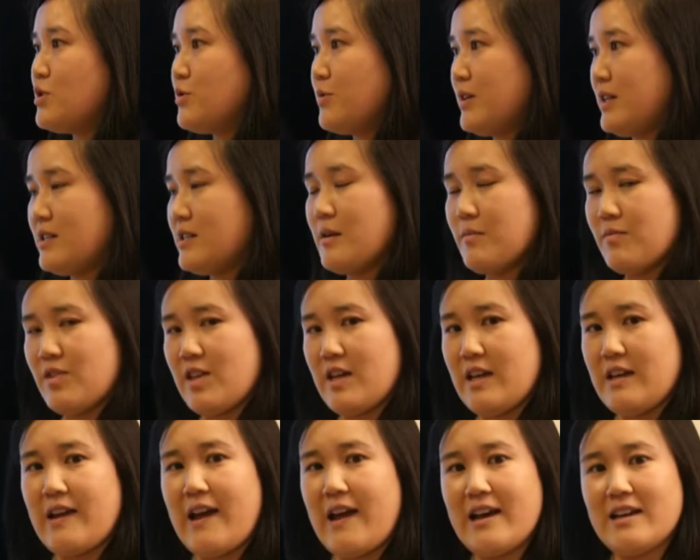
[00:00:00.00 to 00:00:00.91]
doing
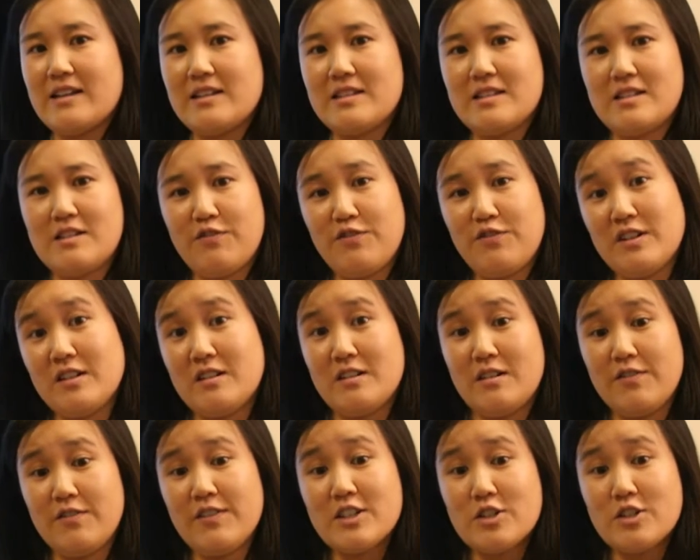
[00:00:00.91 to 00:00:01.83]
something as
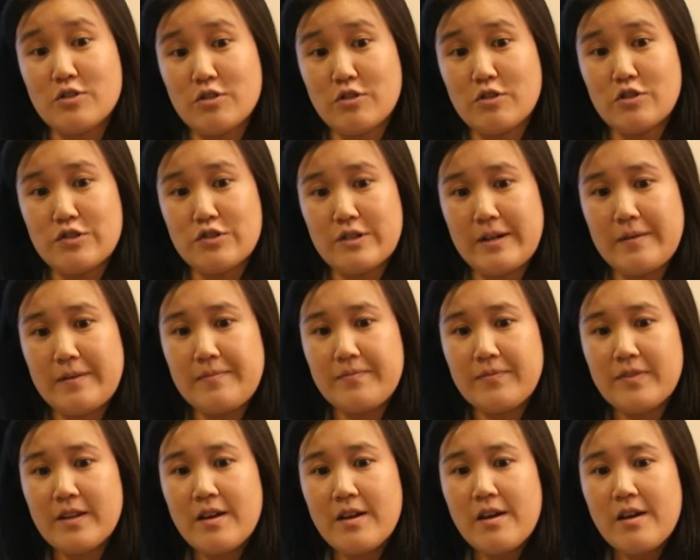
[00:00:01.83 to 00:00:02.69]
definitive as surgery.